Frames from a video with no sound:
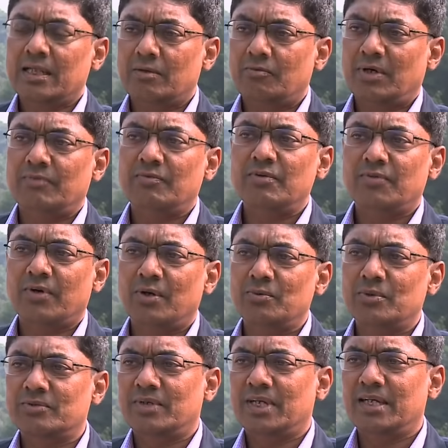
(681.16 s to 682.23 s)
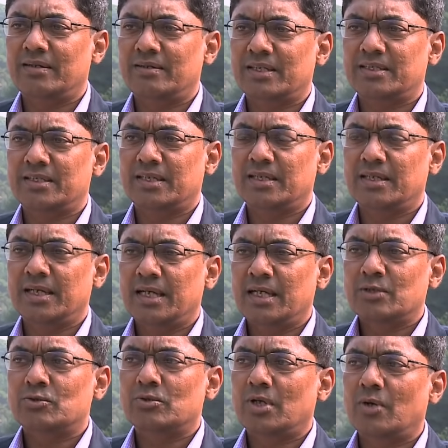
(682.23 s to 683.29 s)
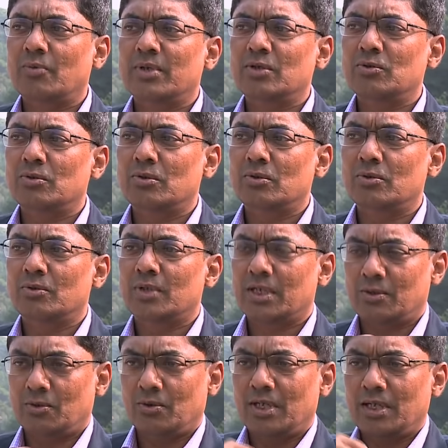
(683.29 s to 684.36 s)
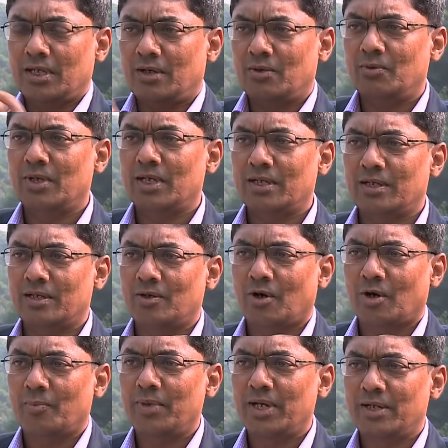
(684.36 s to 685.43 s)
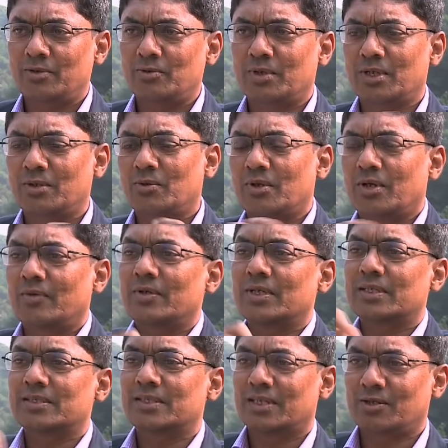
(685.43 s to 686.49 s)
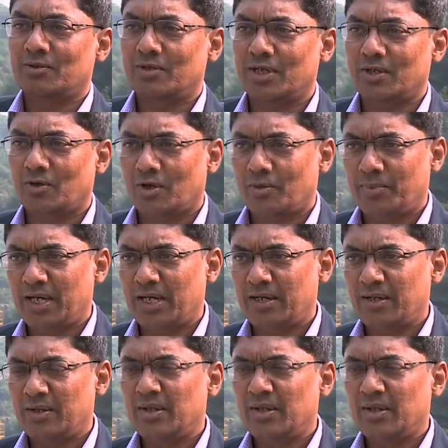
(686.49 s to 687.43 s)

The one we found was very interesting. So now, when you know you can going around in an orbit, you can go around in a circular orbit